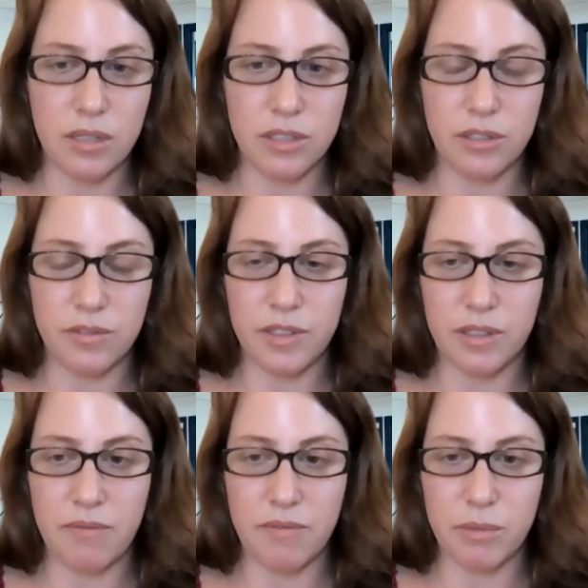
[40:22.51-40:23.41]
do you feel
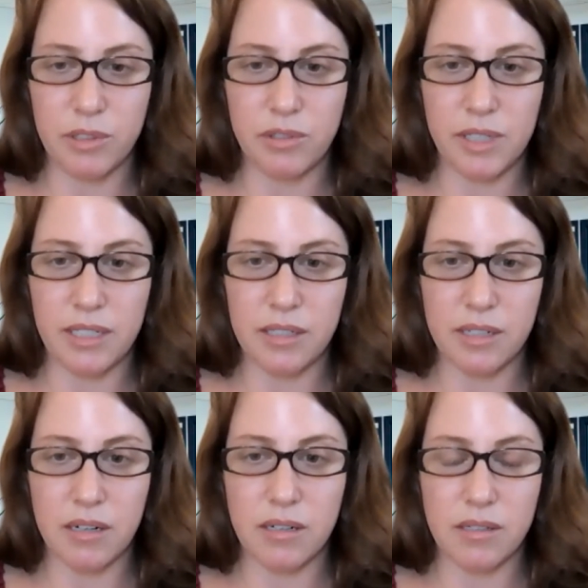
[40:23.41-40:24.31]
comfortable treating
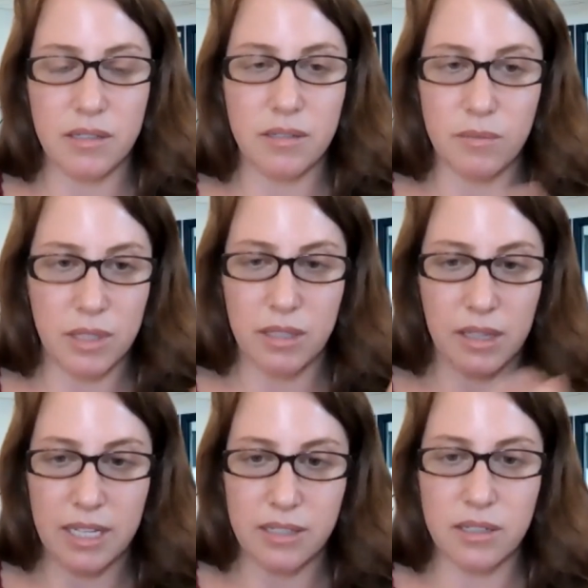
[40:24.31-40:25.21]
scars with
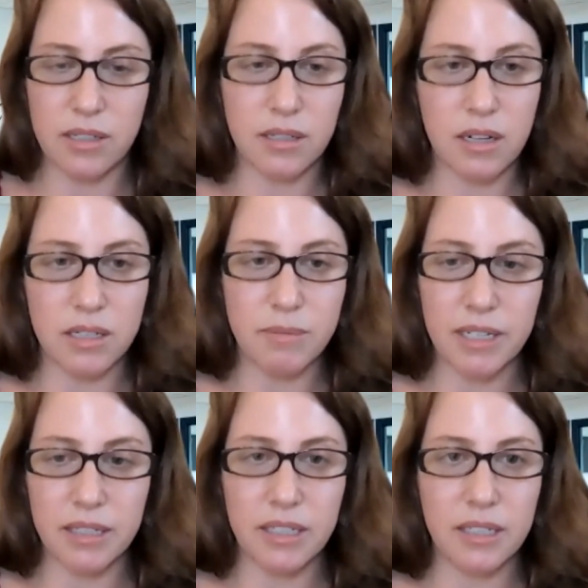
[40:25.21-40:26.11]
laser
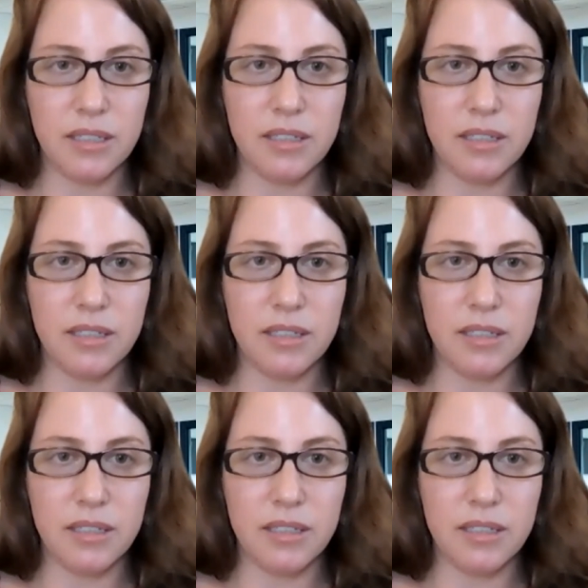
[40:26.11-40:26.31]
cosmetically?